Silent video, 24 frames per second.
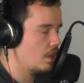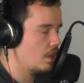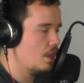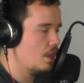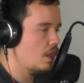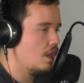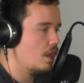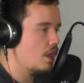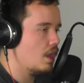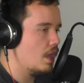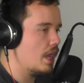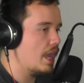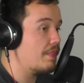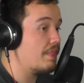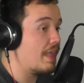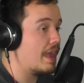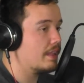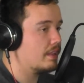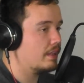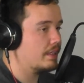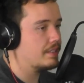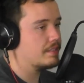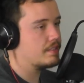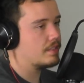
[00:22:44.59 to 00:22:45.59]
and that
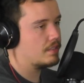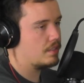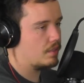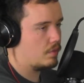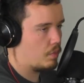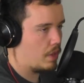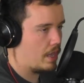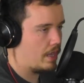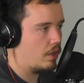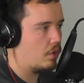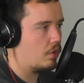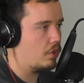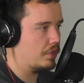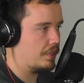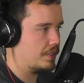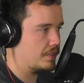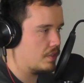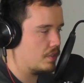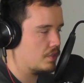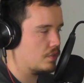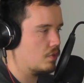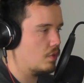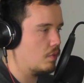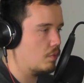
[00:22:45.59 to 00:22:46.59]
leads into why Hulk is
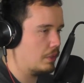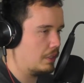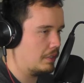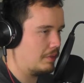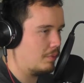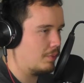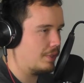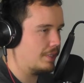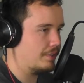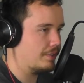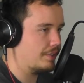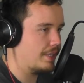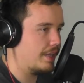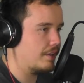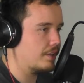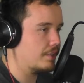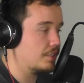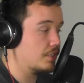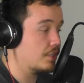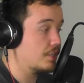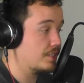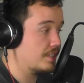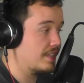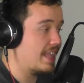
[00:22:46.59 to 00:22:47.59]
also a relevant
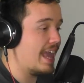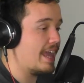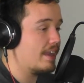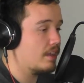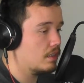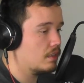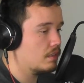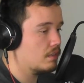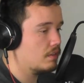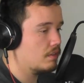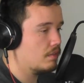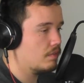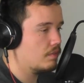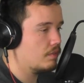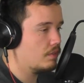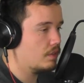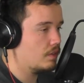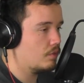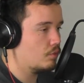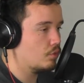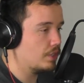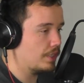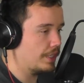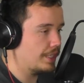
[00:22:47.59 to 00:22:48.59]
character because that
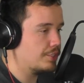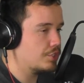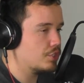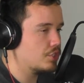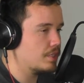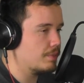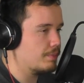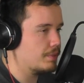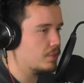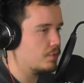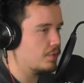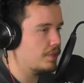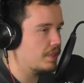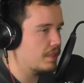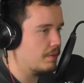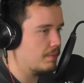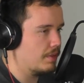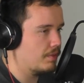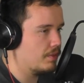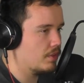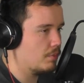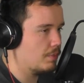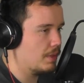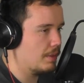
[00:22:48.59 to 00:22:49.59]
relationship between them,
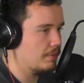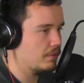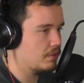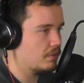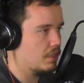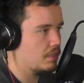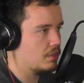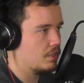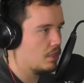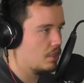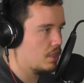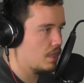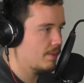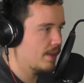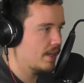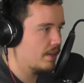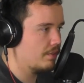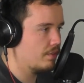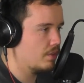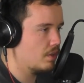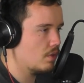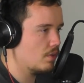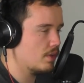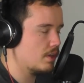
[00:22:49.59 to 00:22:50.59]
even though people are like, that came out
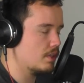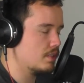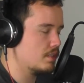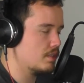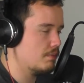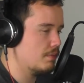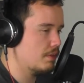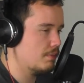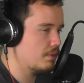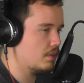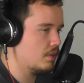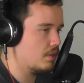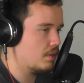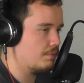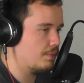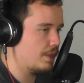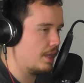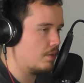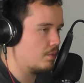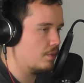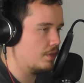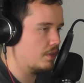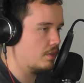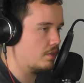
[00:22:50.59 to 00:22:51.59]
of nowhere, and some people call
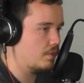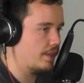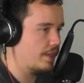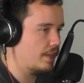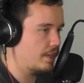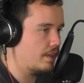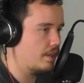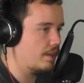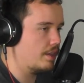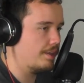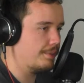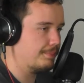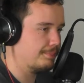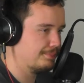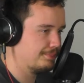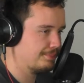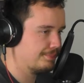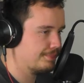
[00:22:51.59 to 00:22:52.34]
Black Widow a